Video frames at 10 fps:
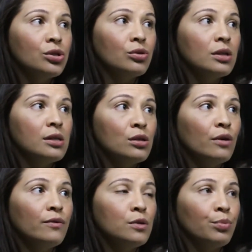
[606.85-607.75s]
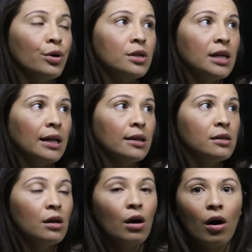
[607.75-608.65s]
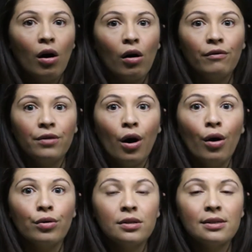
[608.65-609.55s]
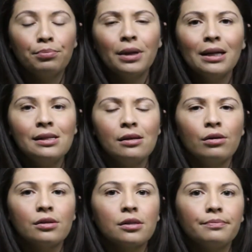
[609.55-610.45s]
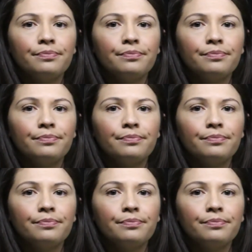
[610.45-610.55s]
to the surface proteins of the host's blood cells.